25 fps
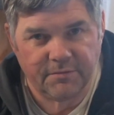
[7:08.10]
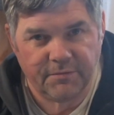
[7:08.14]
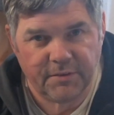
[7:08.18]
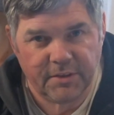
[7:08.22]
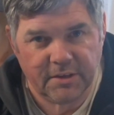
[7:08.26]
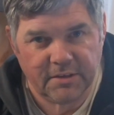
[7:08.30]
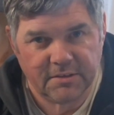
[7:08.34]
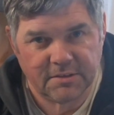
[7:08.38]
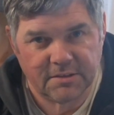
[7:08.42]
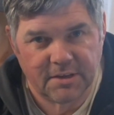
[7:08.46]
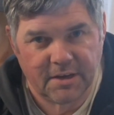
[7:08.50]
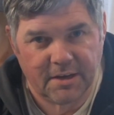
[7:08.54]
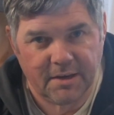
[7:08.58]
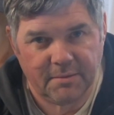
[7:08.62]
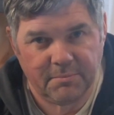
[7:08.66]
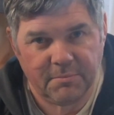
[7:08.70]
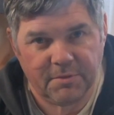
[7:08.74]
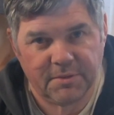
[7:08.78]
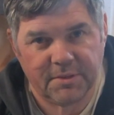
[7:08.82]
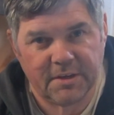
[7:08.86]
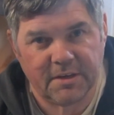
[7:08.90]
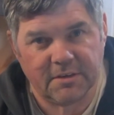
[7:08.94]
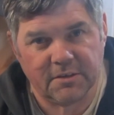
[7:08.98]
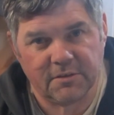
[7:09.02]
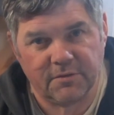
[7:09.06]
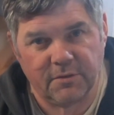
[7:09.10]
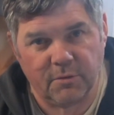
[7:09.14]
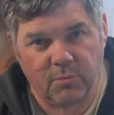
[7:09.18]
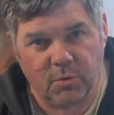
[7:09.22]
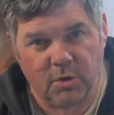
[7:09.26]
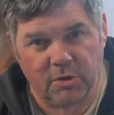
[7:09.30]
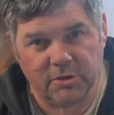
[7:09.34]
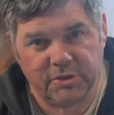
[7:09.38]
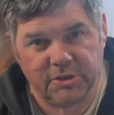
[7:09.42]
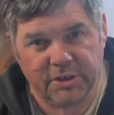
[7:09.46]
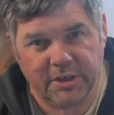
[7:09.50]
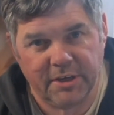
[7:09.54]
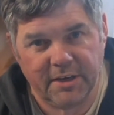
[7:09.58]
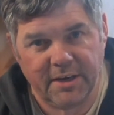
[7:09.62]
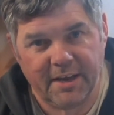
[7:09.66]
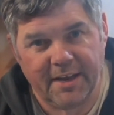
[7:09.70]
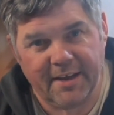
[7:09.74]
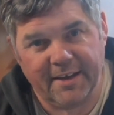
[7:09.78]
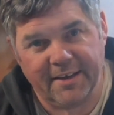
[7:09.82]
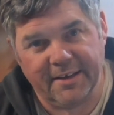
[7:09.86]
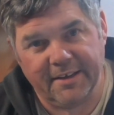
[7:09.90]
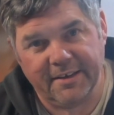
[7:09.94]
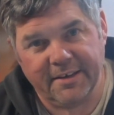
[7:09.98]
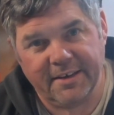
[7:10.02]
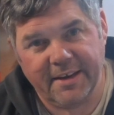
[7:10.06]
for this time. Thanks for watching,
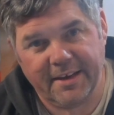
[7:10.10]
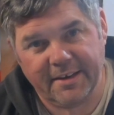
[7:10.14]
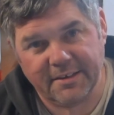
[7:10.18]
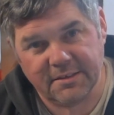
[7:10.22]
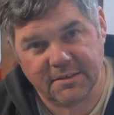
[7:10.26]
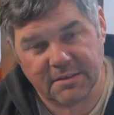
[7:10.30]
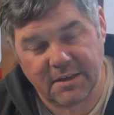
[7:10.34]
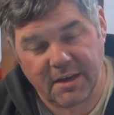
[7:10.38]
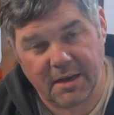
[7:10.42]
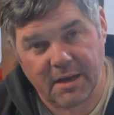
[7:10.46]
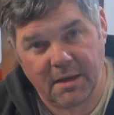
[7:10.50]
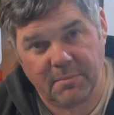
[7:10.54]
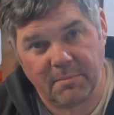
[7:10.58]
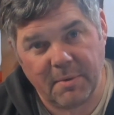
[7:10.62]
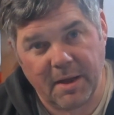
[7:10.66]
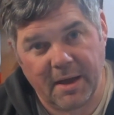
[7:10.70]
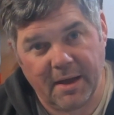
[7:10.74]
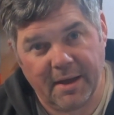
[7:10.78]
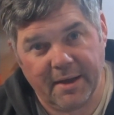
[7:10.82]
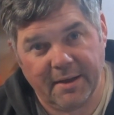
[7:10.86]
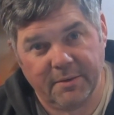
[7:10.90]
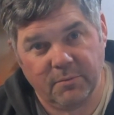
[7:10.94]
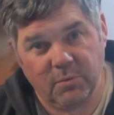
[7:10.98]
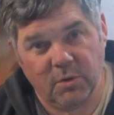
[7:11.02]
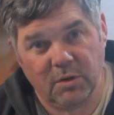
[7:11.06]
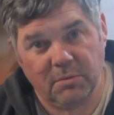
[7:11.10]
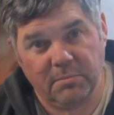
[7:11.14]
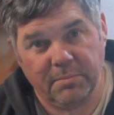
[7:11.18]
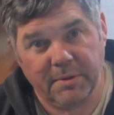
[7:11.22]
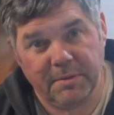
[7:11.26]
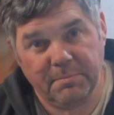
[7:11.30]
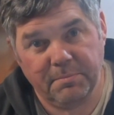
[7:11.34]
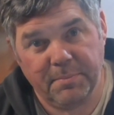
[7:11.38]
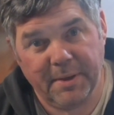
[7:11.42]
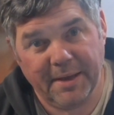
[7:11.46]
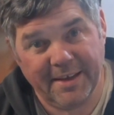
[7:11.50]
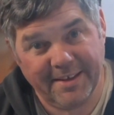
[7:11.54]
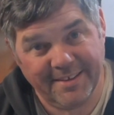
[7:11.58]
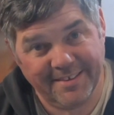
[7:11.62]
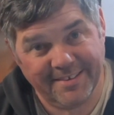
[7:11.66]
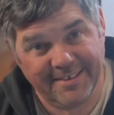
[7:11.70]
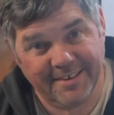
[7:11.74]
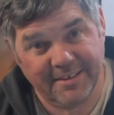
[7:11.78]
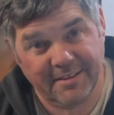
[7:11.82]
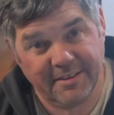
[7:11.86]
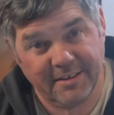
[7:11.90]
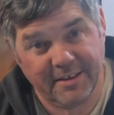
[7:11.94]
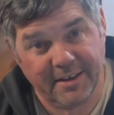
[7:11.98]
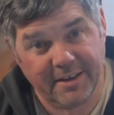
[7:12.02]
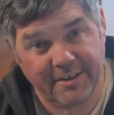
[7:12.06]
and next time I will be
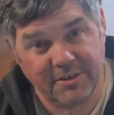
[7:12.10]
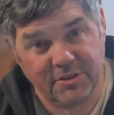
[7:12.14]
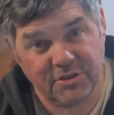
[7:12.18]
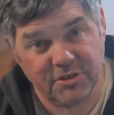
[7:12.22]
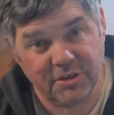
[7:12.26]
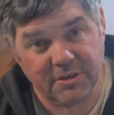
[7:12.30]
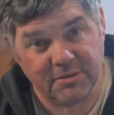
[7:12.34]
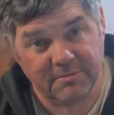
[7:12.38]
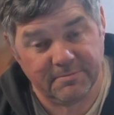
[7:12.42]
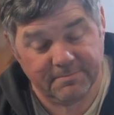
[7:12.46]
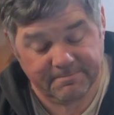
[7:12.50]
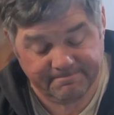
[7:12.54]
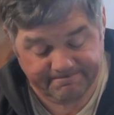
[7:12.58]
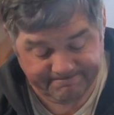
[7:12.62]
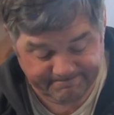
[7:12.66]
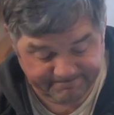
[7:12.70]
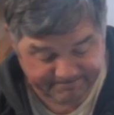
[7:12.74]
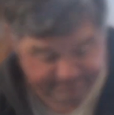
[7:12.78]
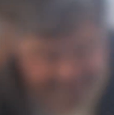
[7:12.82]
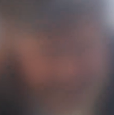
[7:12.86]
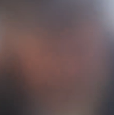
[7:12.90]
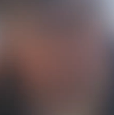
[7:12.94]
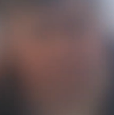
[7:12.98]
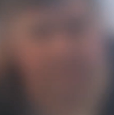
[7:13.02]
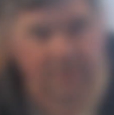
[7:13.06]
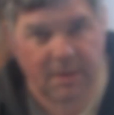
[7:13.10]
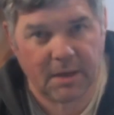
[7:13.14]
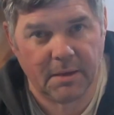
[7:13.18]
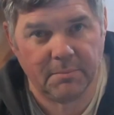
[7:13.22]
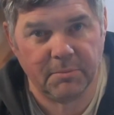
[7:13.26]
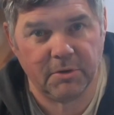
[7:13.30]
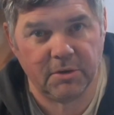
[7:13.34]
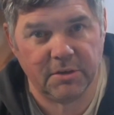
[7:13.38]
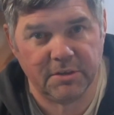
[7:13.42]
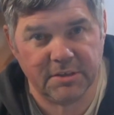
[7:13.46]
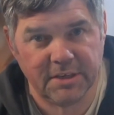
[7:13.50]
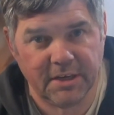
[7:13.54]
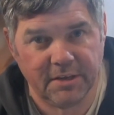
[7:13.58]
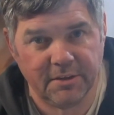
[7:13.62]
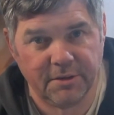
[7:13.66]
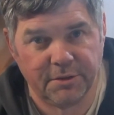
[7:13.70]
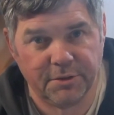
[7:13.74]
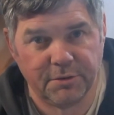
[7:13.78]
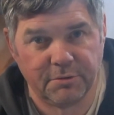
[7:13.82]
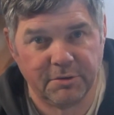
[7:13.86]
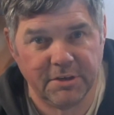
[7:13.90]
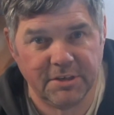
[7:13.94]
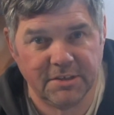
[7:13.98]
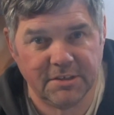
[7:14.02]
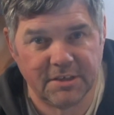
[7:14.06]
painting the engine. I'm going to take the
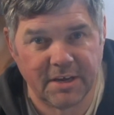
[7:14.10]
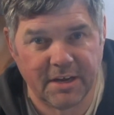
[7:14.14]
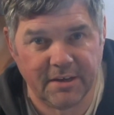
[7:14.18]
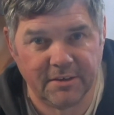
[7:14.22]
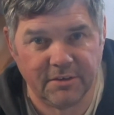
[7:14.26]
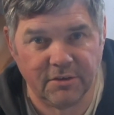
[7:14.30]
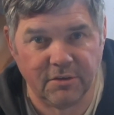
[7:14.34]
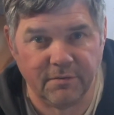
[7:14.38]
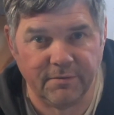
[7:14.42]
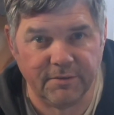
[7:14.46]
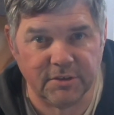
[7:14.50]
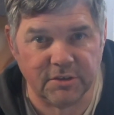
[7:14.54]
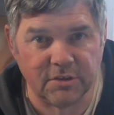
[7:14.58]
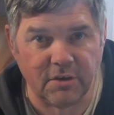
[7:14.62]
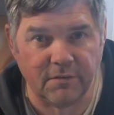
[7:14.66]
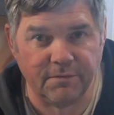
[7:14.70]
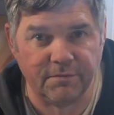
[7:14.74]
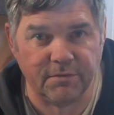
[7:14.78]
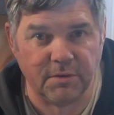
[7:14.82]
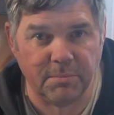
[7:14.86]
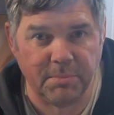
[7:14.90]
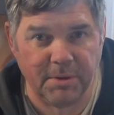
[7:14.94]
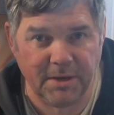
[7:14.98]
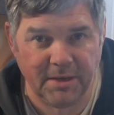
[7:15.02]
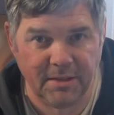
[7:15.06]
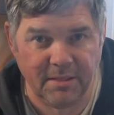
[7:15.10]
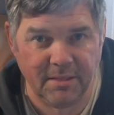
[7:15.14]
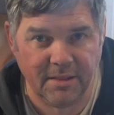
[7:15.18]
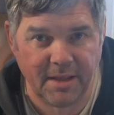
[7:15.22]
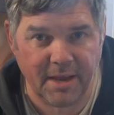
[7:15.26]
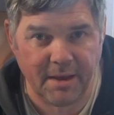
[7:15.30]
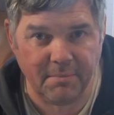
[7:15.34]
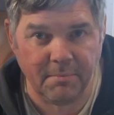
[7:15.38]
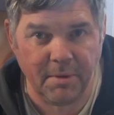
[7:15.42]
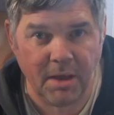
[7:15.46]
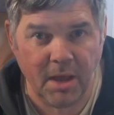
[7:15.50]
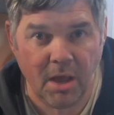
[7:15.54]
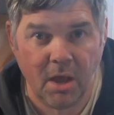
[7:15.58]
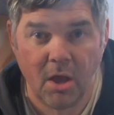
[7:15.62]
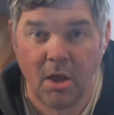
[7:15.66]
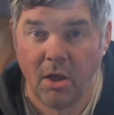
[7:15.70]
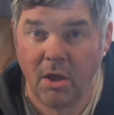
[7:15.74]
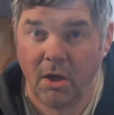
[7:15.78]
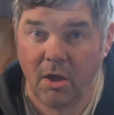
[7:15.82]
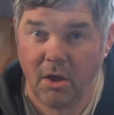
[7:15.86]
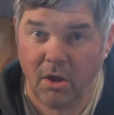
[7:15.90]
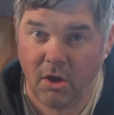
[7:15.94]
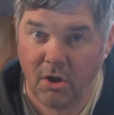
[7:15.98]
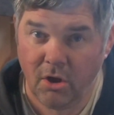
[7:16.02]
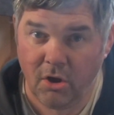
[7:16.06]
3 side covers off to paint them,
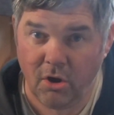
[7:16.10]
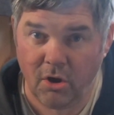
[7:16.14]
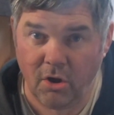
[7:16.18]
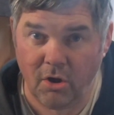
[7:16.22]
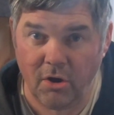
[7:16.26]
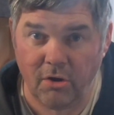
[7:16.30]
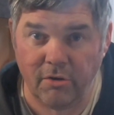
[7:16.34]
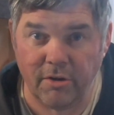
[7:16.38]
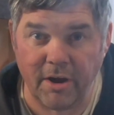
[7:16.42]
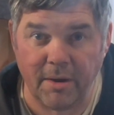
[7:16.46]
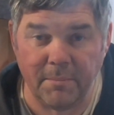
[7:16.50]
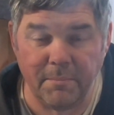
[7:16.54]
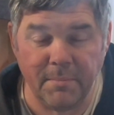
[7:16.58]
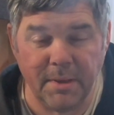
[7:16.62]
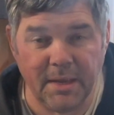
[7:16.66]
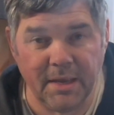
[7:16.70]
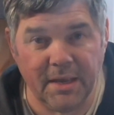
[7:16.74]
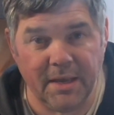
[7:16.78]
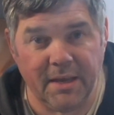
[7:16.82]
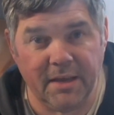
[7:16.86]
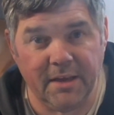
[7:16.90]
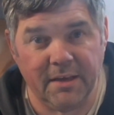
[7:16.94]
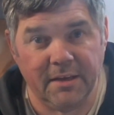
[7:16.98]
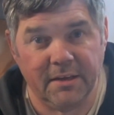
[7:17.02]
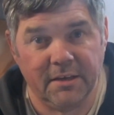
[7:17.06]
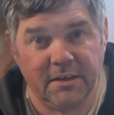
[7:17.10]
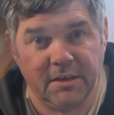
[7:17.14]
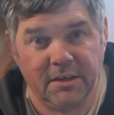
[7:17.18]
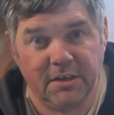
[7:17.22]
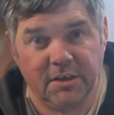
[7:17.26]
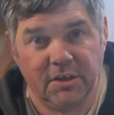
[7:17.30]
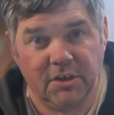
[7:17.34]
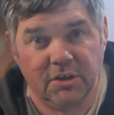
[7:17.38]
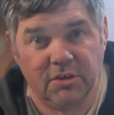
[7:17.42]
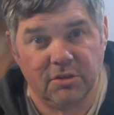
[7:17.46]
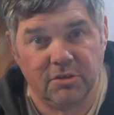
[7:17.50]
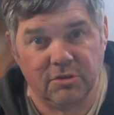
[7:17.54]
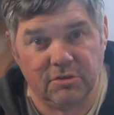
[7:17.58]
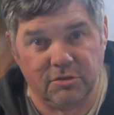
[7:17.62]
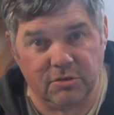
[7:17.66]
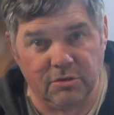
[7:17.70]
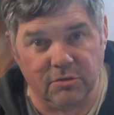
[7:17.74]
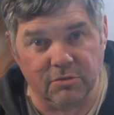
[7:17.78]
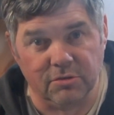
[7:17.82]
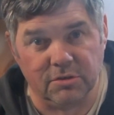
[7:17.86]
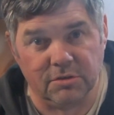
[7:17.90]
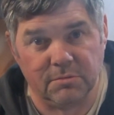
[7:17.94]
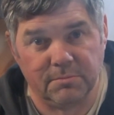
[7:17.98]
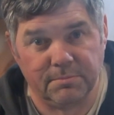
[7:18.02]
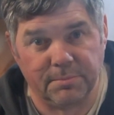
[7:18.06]
or I may
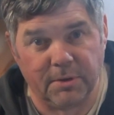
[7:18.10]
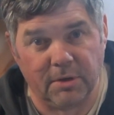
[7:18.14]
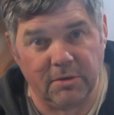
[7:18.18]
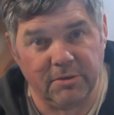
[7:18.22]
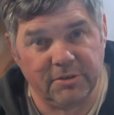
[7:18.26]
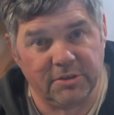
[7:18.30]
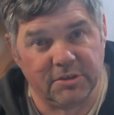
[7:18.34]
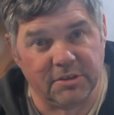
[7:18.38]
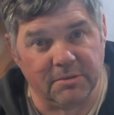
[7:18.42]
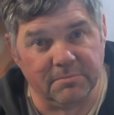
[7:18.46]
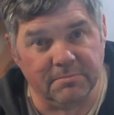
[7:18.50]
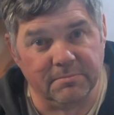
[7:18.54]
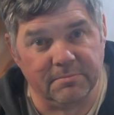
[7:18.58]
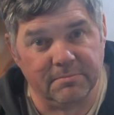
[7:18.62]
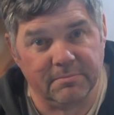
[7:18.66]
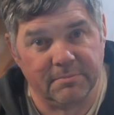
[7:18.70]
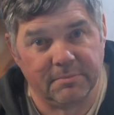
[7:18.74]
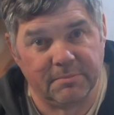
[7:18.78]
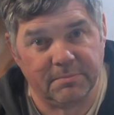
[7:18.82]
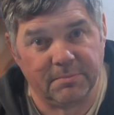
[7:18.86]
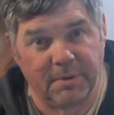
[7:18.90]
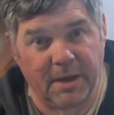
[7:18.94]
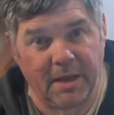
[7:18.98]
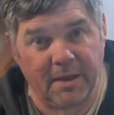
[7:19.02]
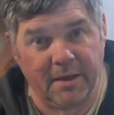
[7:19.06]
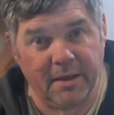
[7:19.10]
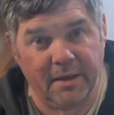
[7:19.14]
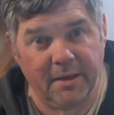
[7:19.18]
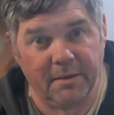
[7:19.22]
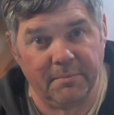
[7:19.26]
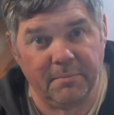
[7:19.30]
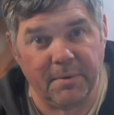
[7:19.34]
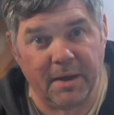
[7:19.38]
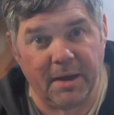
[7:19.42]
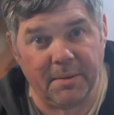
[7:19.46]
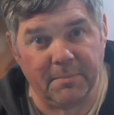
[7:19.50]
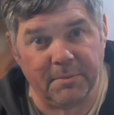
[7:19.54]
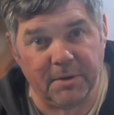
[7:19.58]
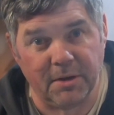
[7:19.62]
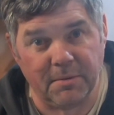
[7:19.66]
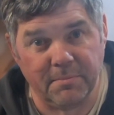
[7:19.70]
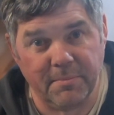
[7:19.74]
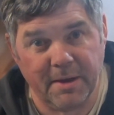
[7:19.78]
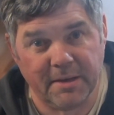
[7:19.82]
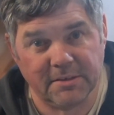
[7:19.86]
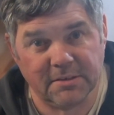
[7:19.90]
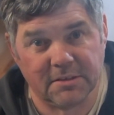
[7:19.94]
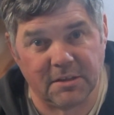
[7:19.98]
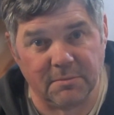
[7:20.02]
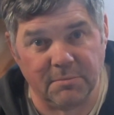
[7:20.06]
just polish them. I'm going to
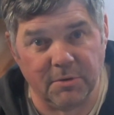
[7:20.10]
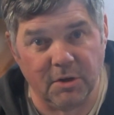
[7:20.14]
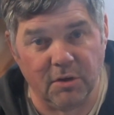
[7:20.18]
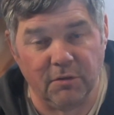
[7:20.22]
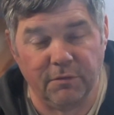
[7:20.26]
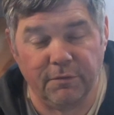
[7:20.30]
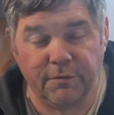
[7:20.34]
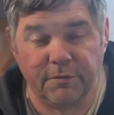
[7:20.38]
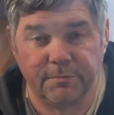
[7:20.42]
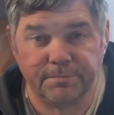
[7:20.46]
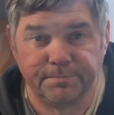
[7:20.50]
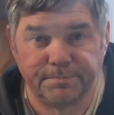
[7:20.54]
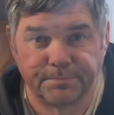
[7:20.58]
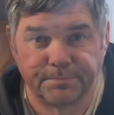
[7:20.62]
mask them off,